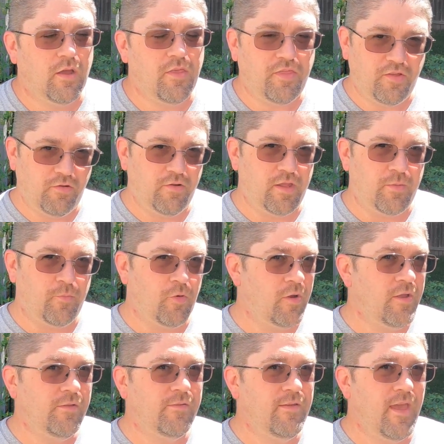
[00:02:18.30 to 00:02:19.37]
Ethereum
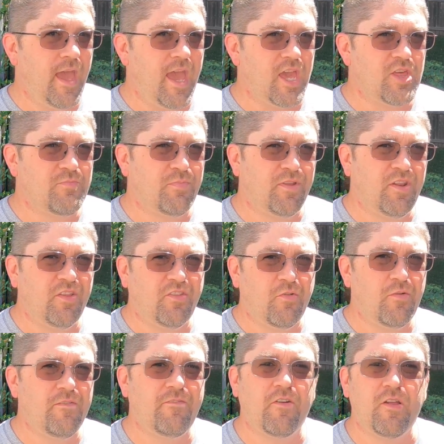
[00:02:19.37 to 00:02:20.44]
or ET hash, but it's
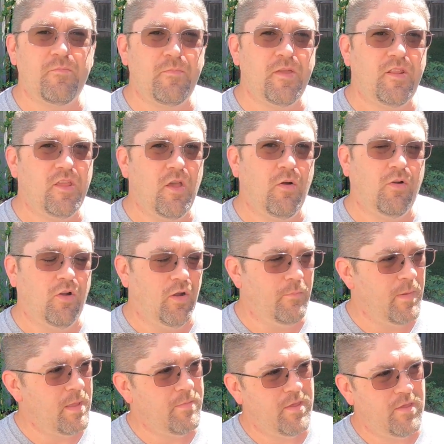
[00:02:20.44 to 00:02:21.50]
only very mediocre,
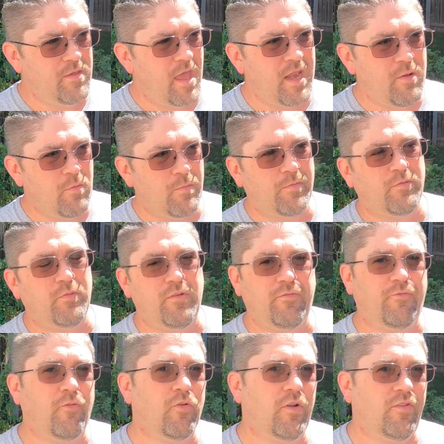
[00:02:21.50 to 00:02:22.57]
maybe anywhere between
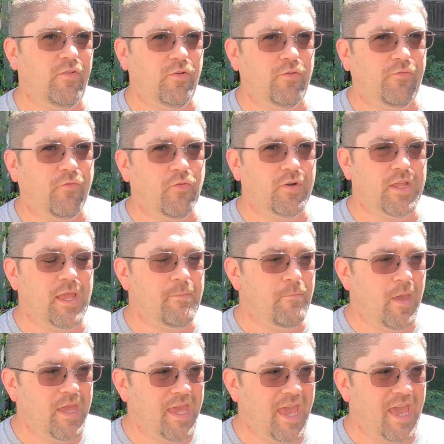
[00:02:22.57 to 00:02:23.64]
42 to 48
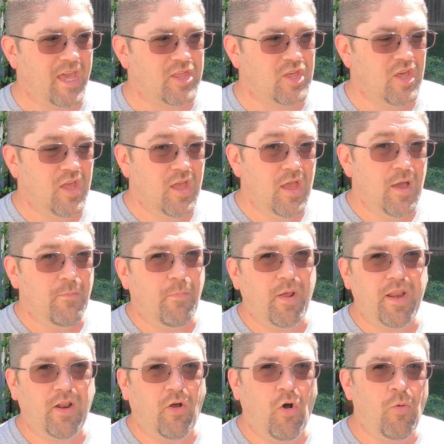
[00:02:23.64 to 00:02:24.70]
mega hash,
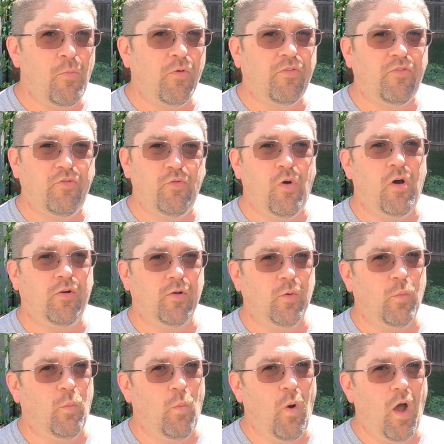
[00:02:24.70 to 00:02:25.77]
but at almost
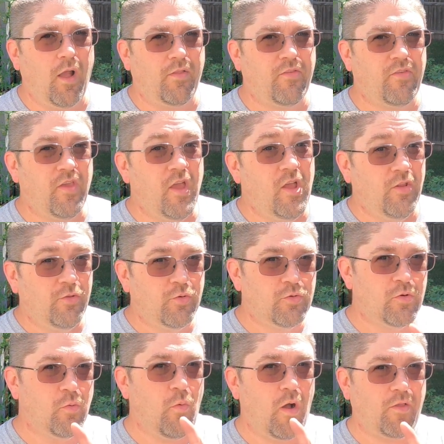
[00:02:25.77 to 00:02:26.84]
200 watts.
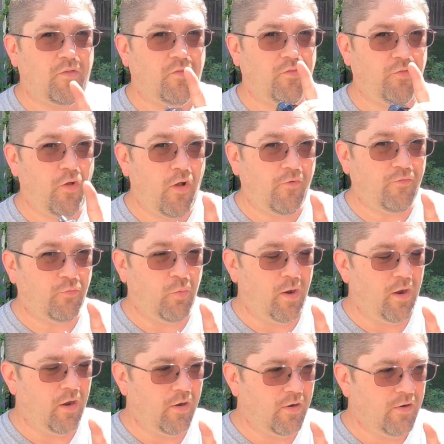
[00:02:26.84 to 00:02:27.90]
200 watts
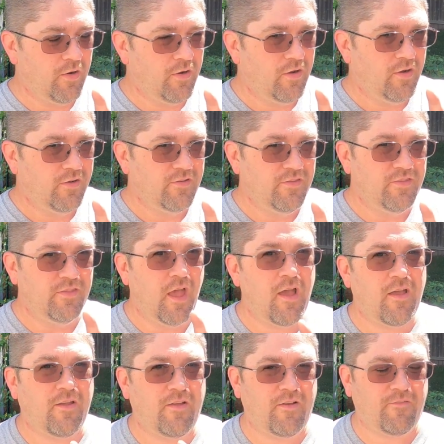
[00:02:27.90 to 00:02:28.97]
software,
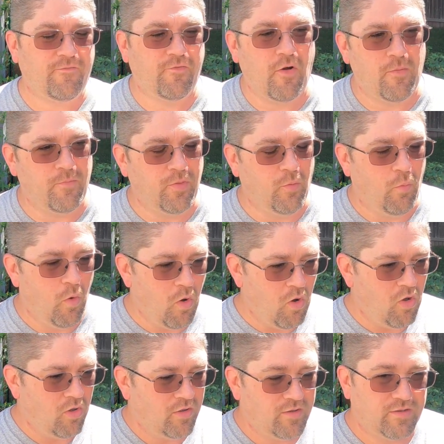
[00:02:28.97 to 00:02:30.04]
not from the
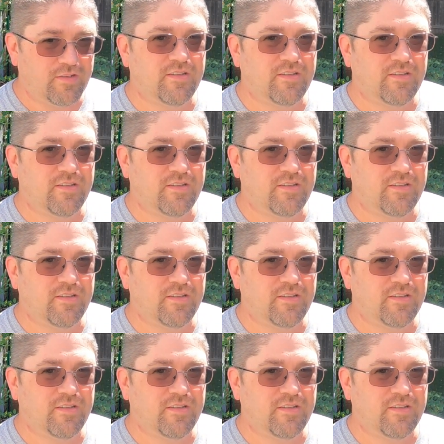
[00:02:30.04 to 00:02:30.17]
wall.